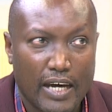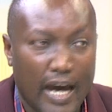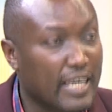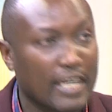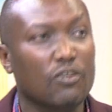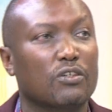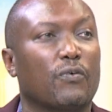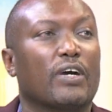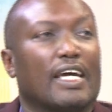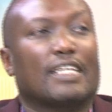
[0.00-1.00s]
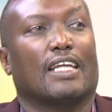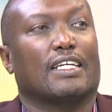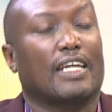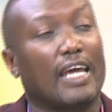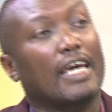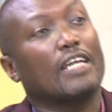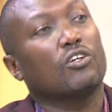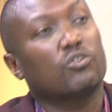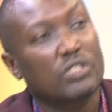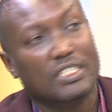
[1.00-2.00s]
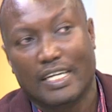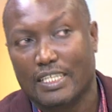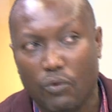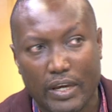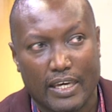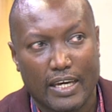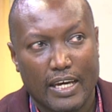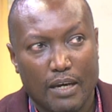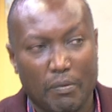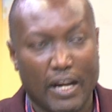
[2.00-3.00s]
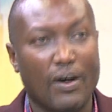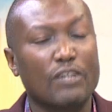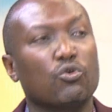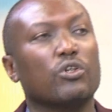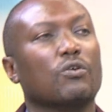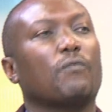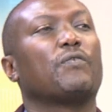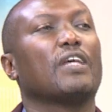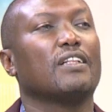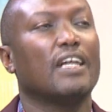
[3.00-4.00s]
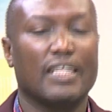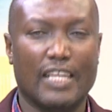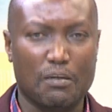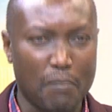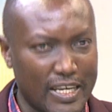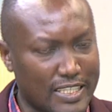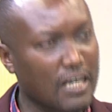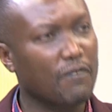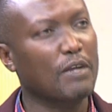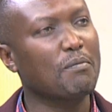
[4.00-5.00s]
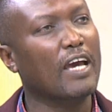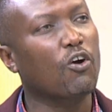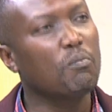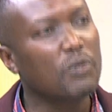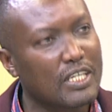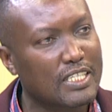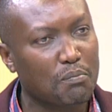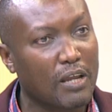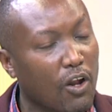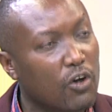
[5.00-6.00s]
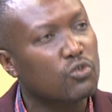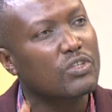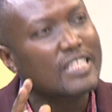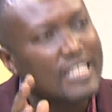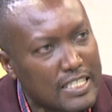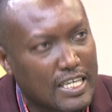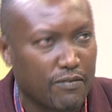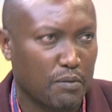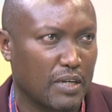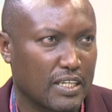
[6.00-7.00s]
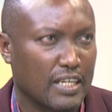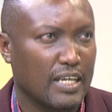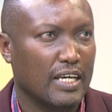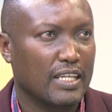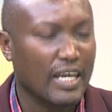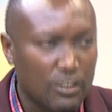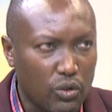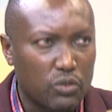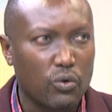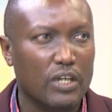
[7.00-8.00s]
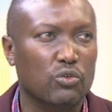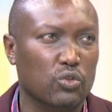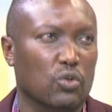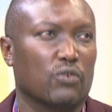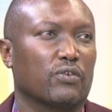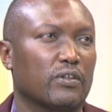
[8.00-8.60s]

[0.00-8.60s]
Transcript: I cannot forget that, and I cannot wish that away. But I want to also feel that myself and my community belong to this government. That's what we want to solve.